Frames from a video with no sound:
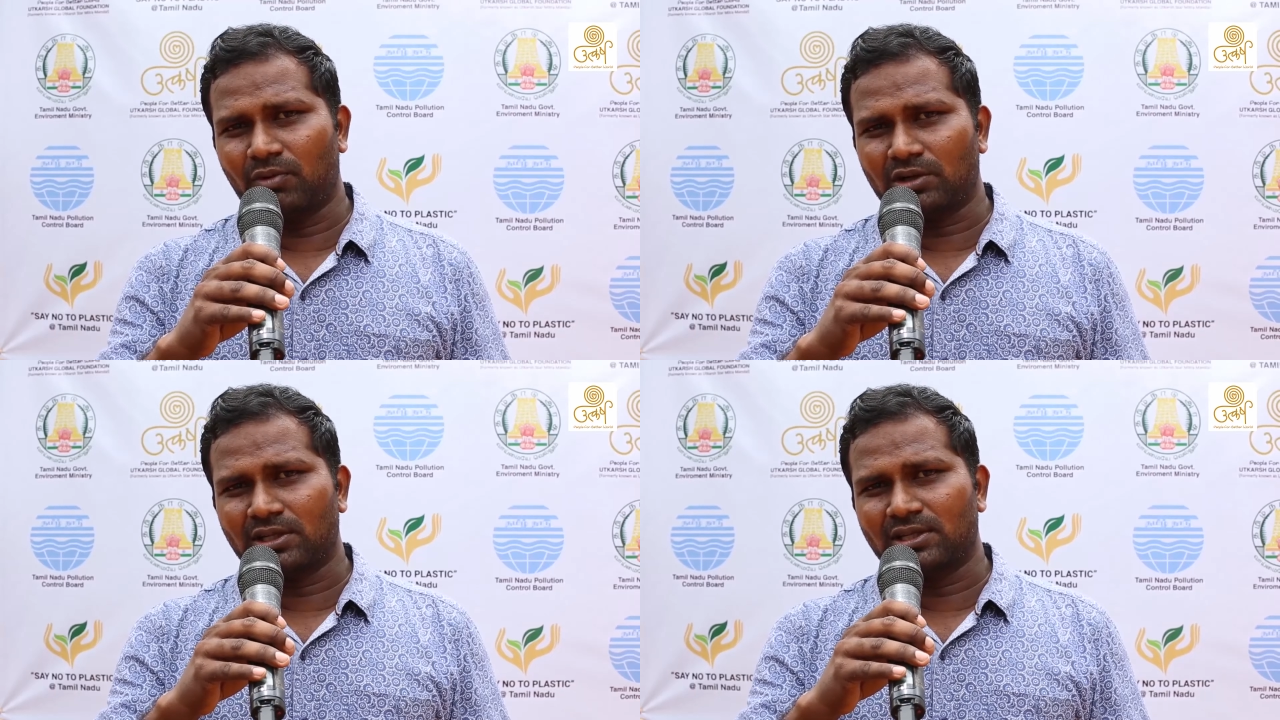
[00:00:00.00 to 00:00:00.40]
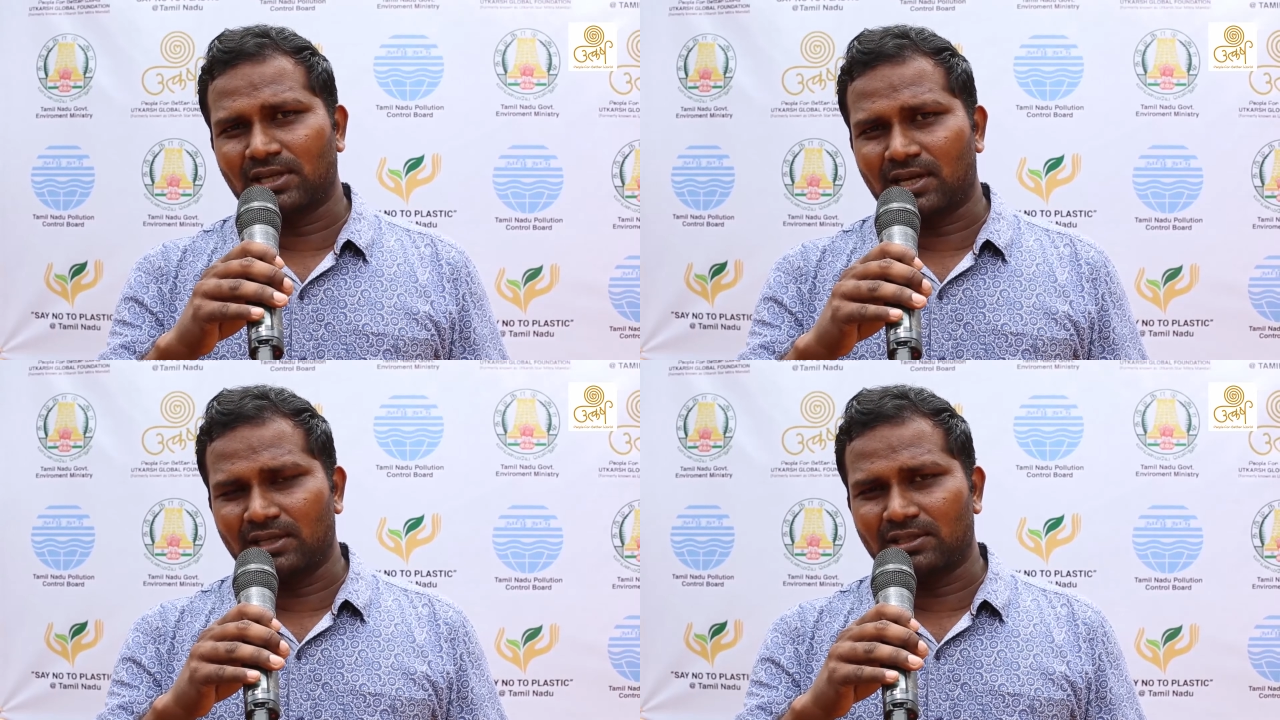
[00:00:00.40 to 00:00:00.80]
Water is a
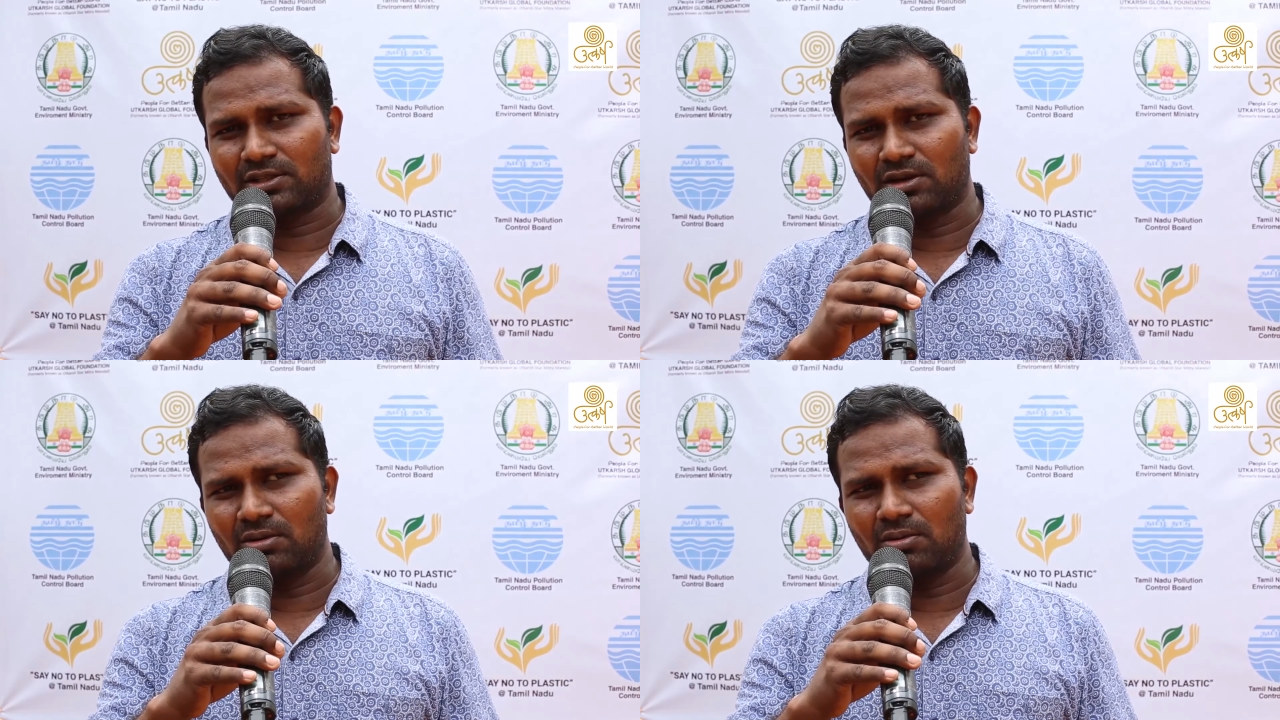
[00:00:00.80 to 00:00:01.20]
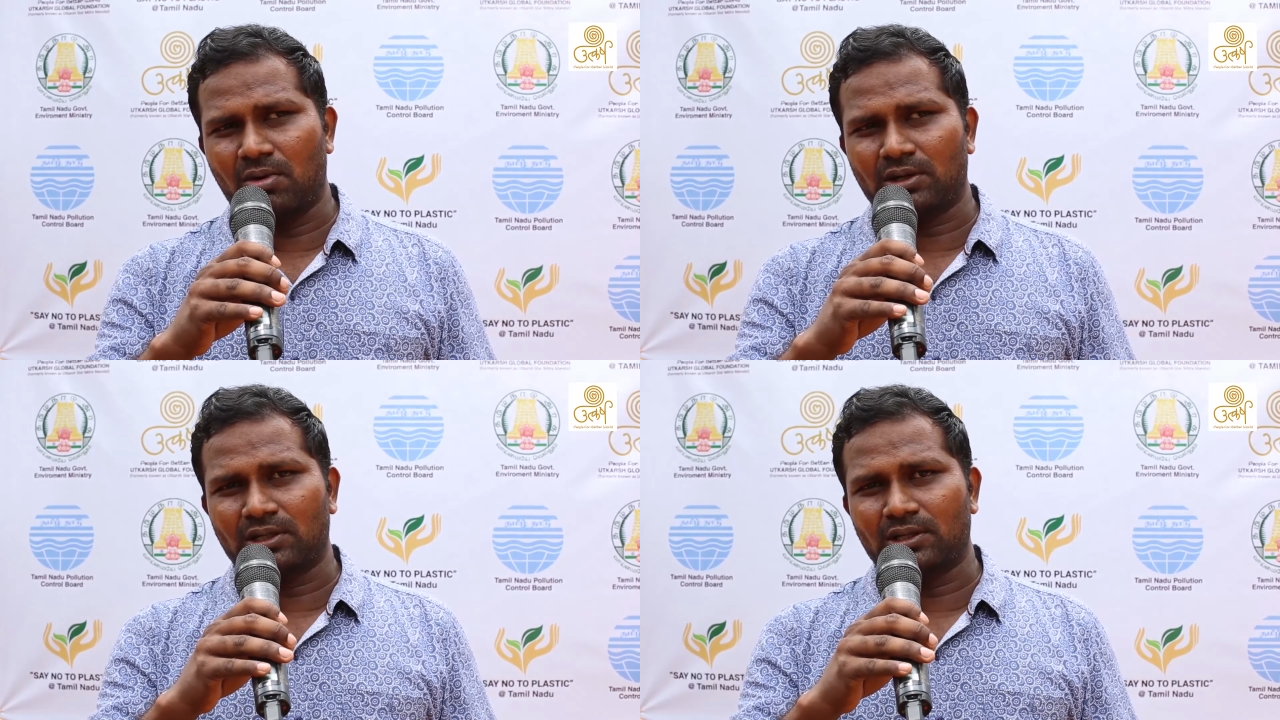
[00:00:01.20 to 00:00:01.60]
crisis now.
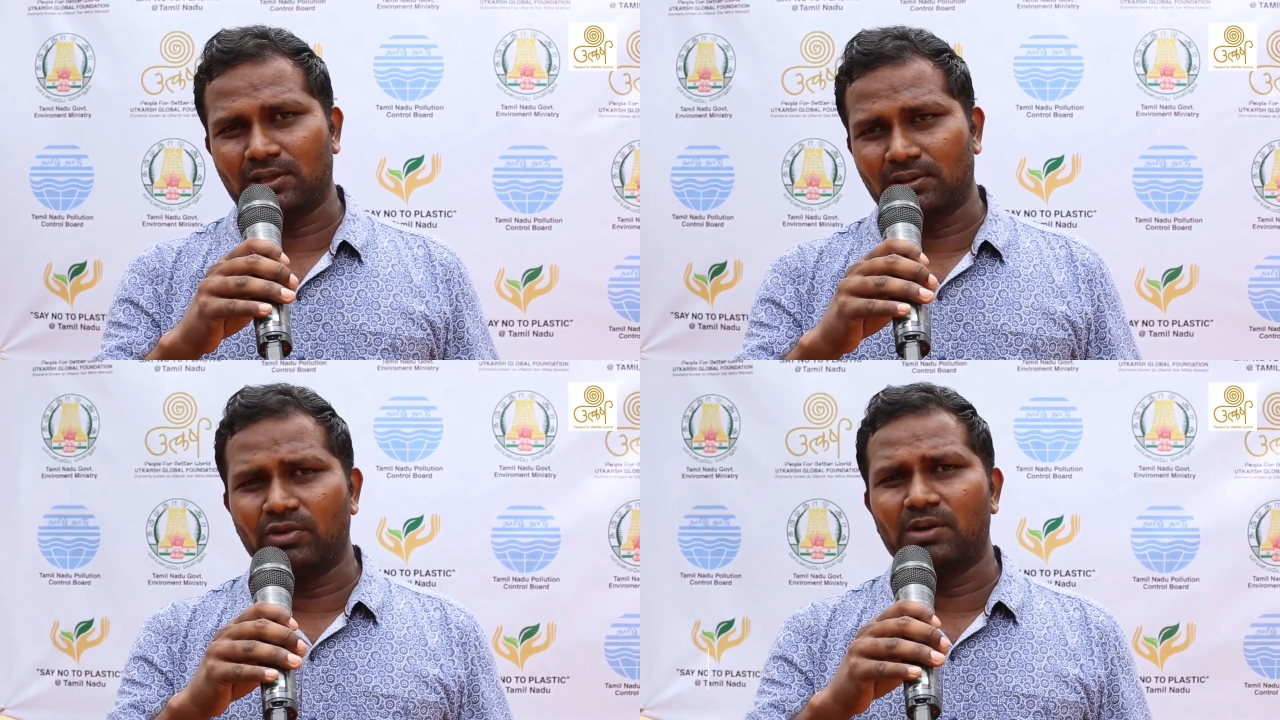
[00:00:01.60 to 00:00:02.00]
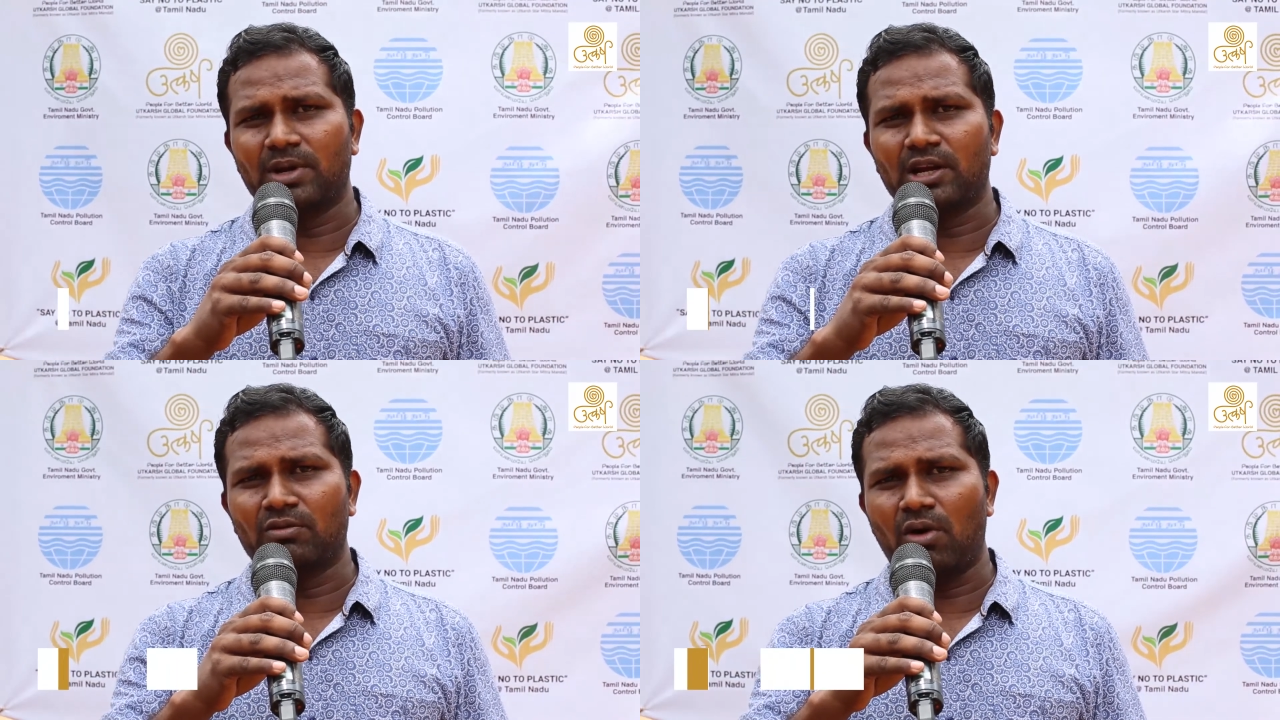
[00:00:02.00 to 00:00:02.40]
Water will
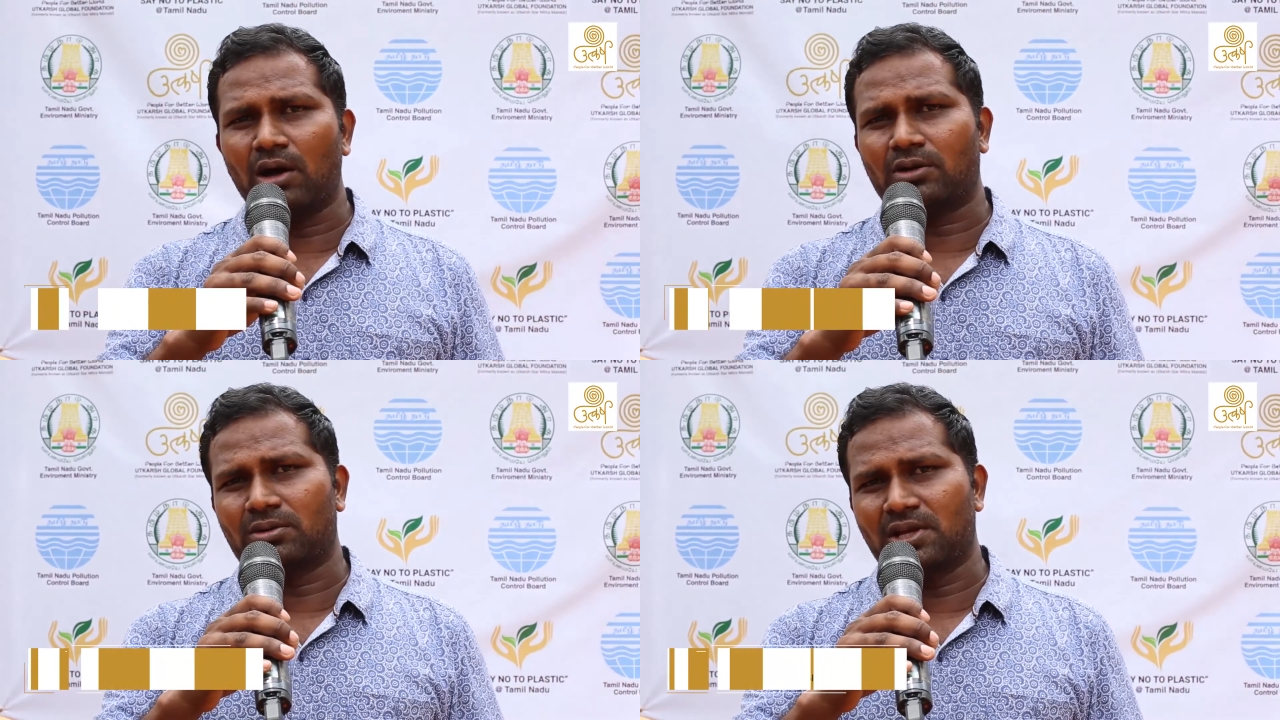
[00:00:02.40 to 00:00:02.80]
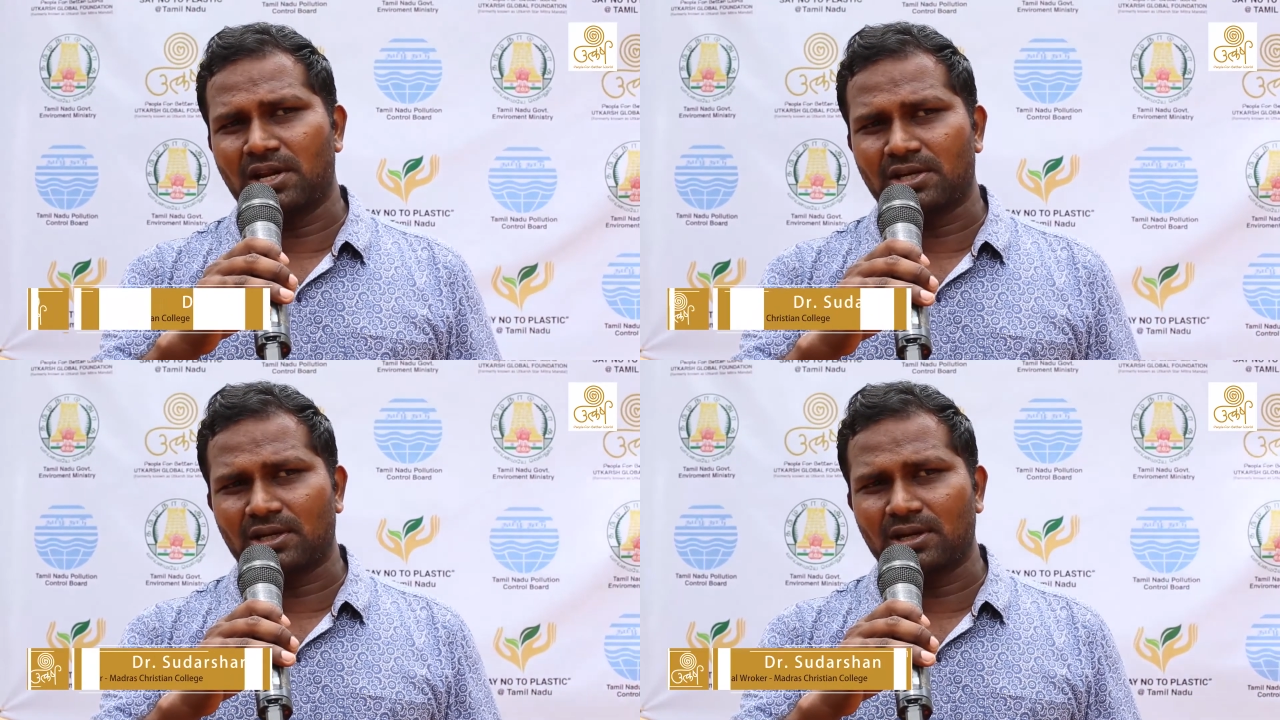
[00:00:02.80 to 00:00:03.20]
bring war to the
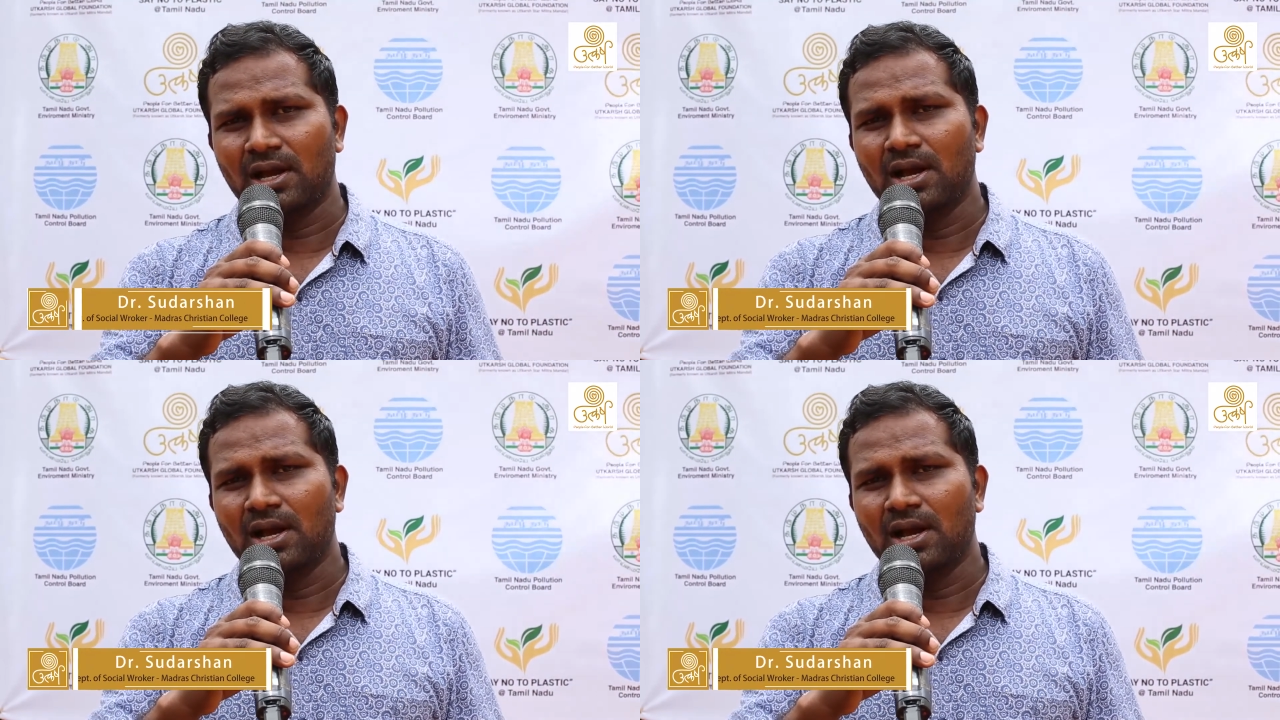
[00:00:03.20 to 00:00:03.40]
nation.